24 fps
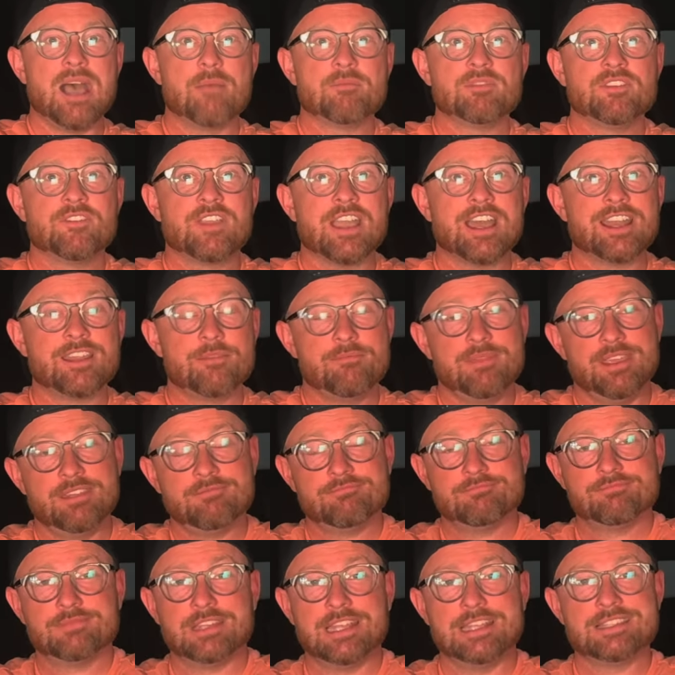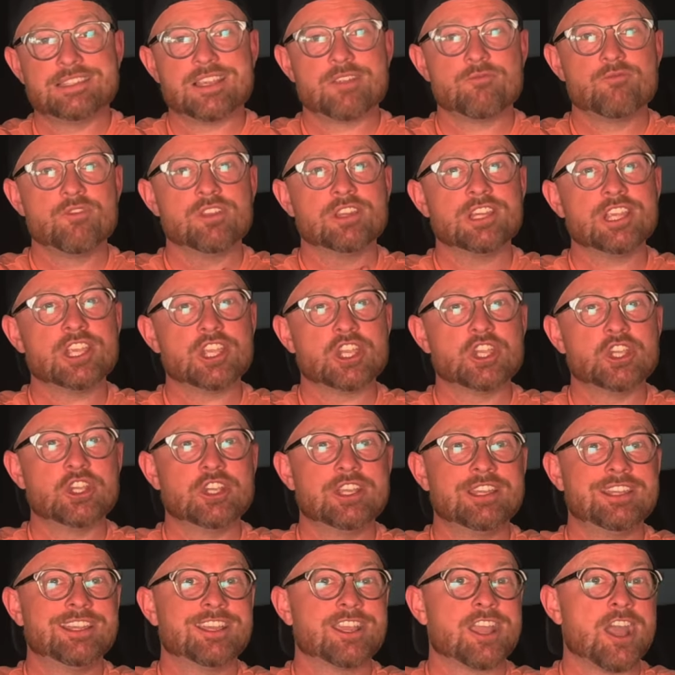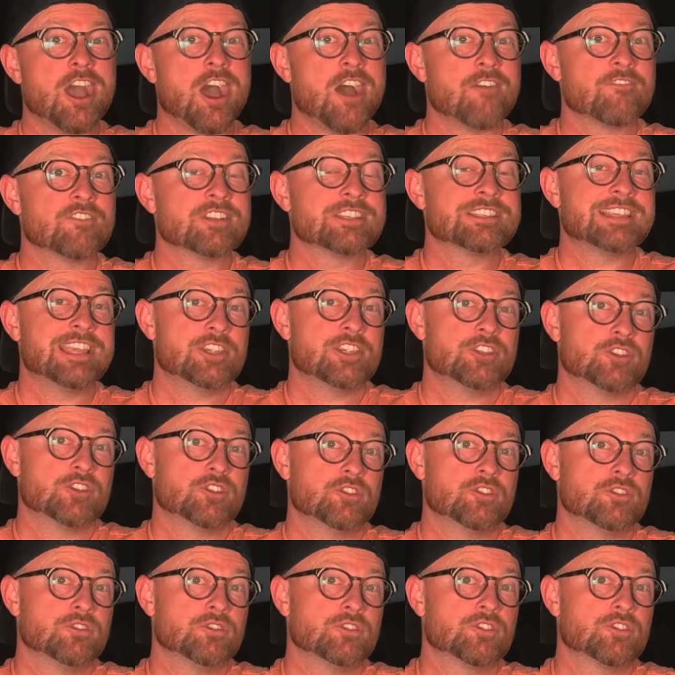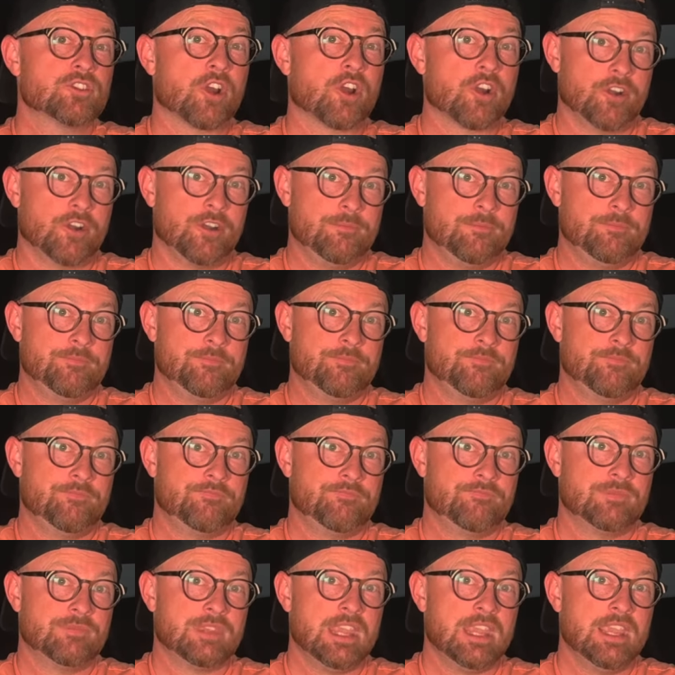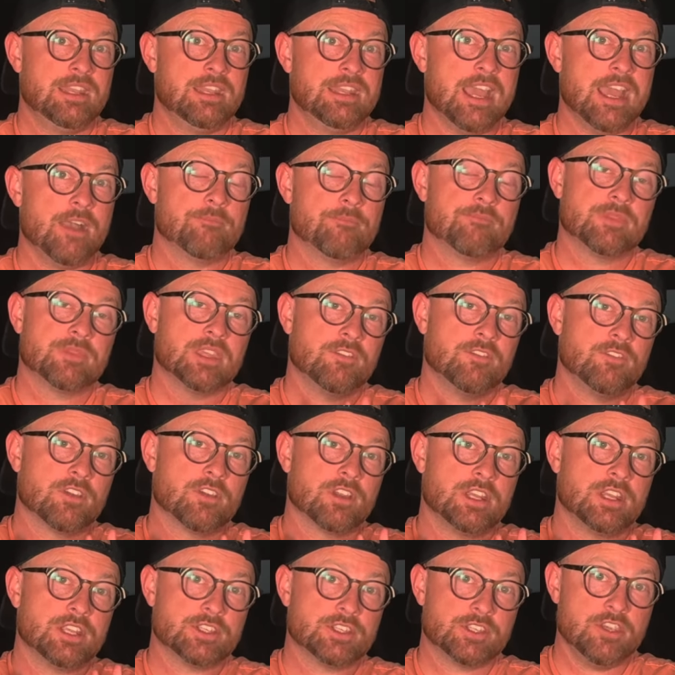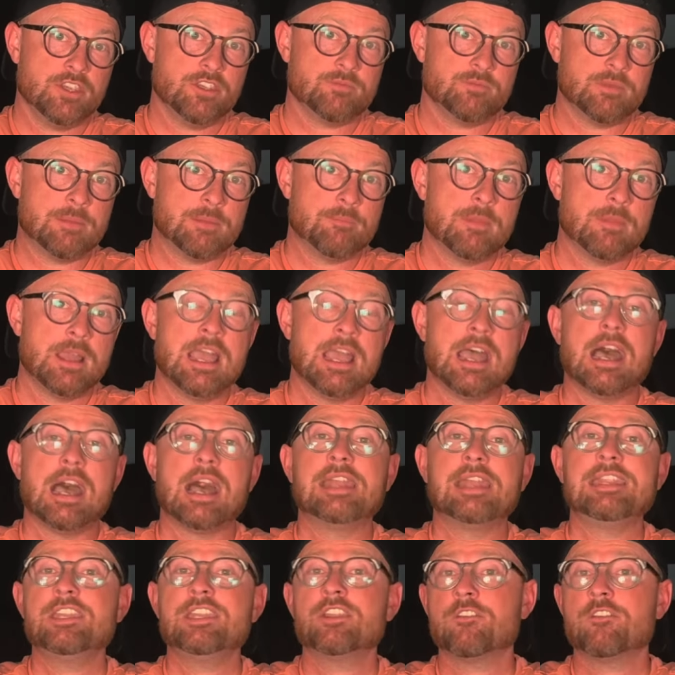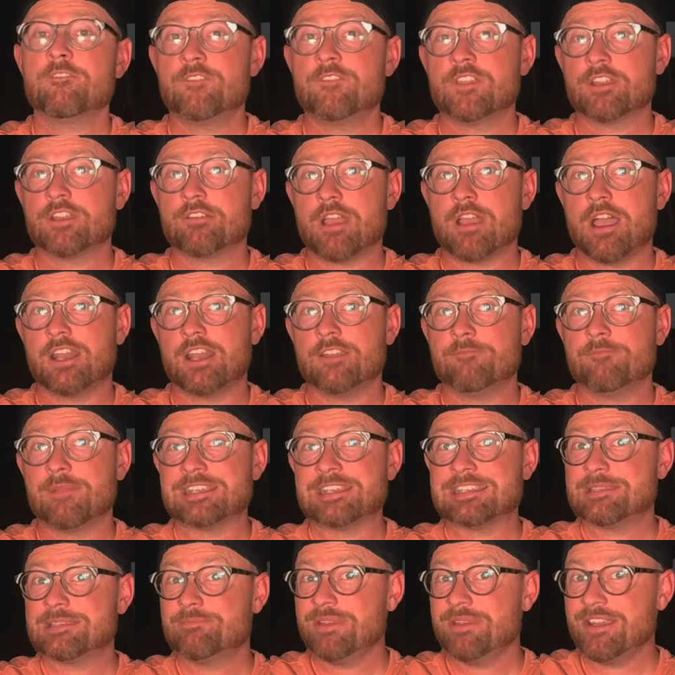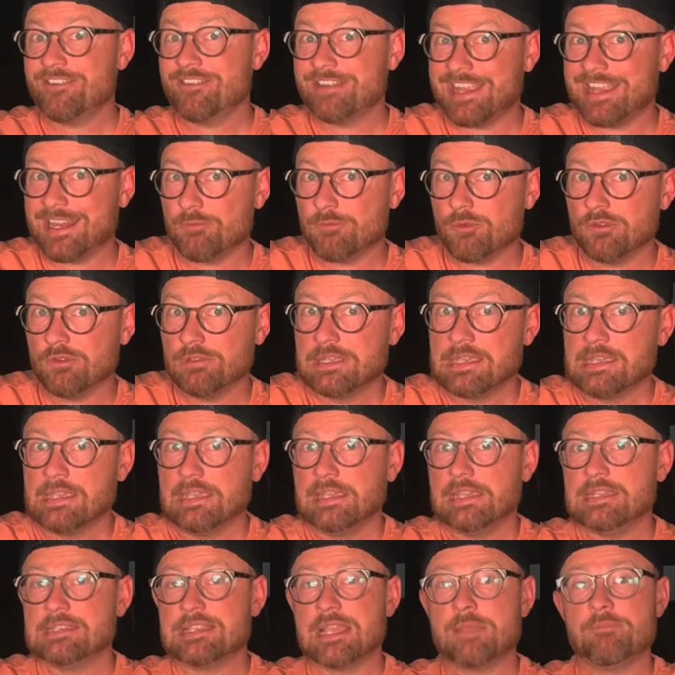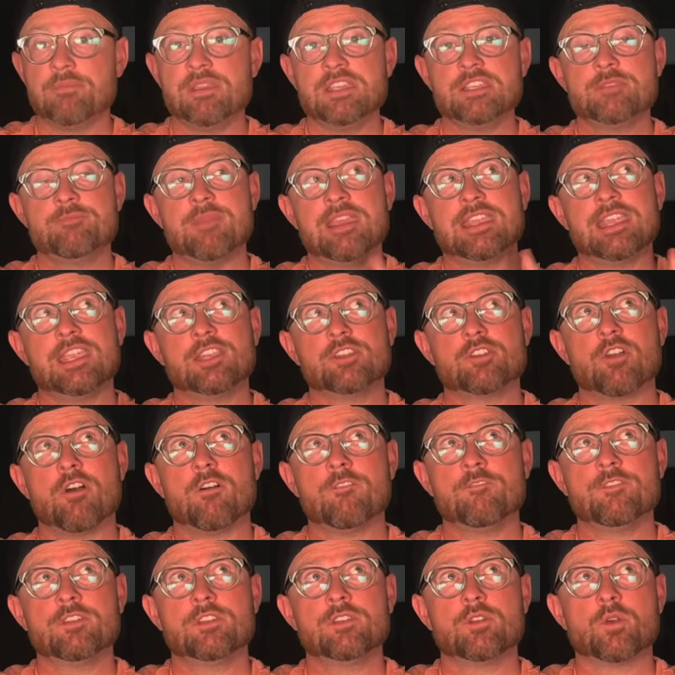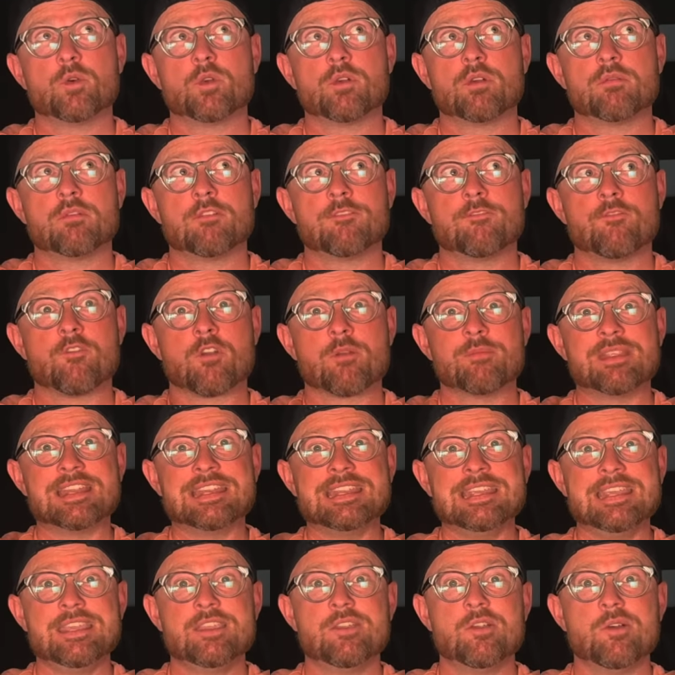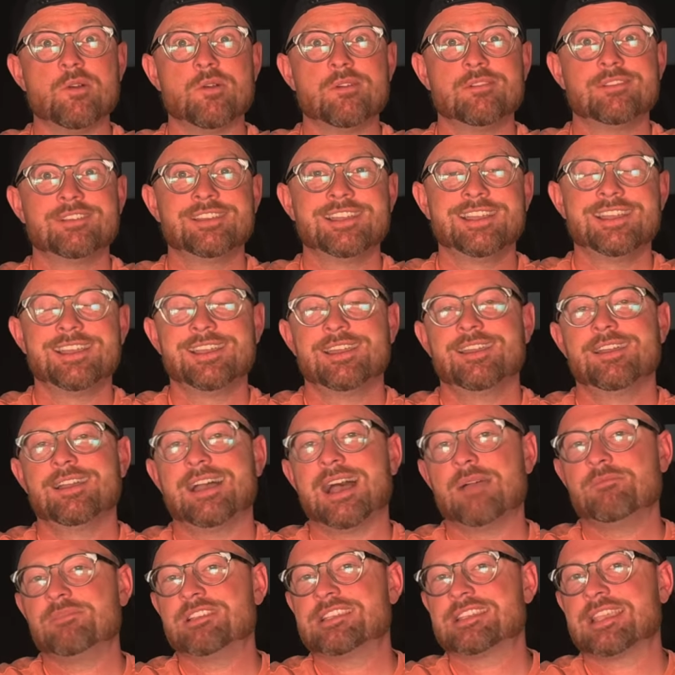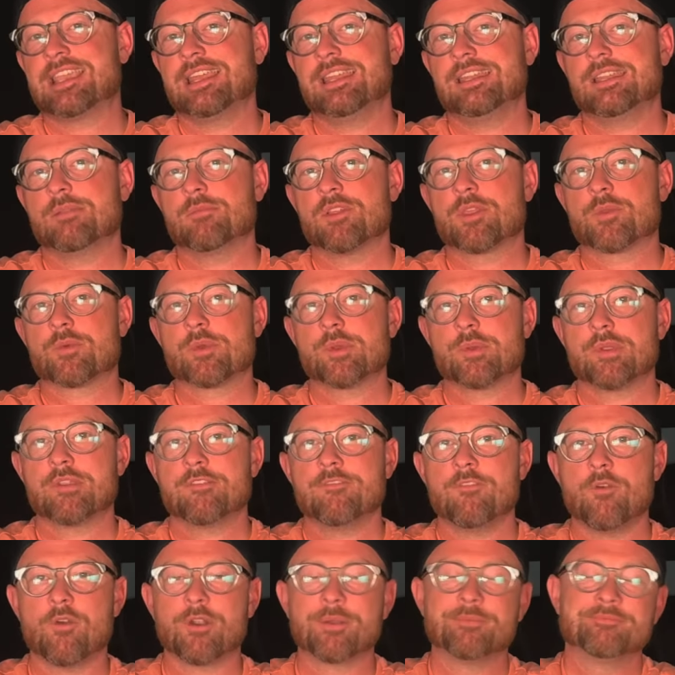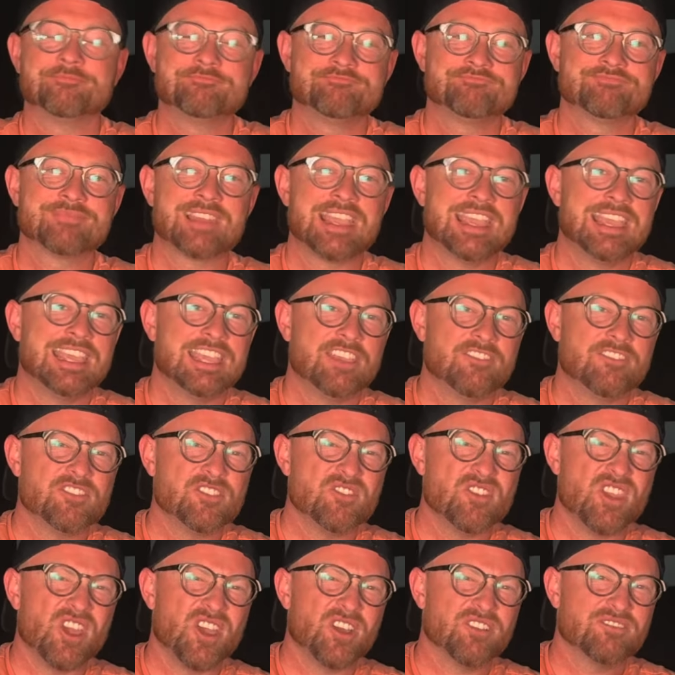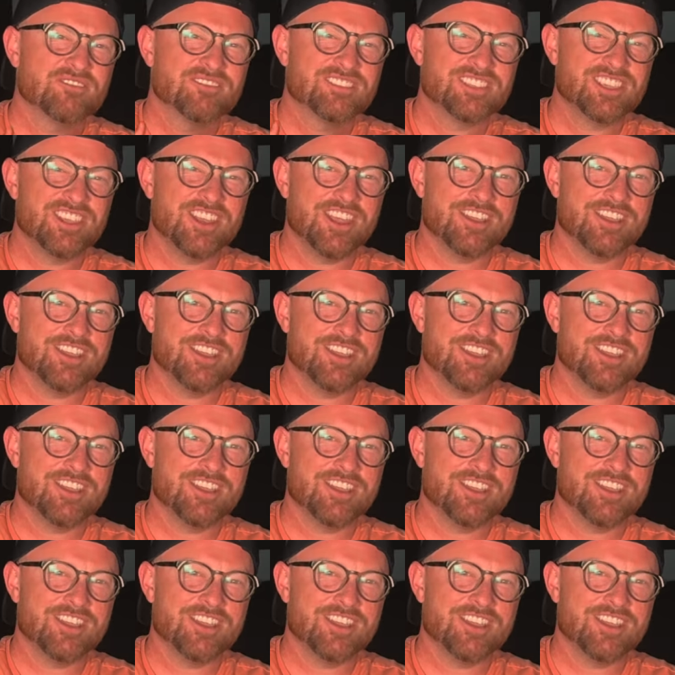you've got to admit it's a really good conversation starter. Now, if you're going to excuse me, I need to go figure out if my spirit animal is a peacemaking dolphin or a reforming eagle. I'm just kidding, I'm a three-wing four. If you know, you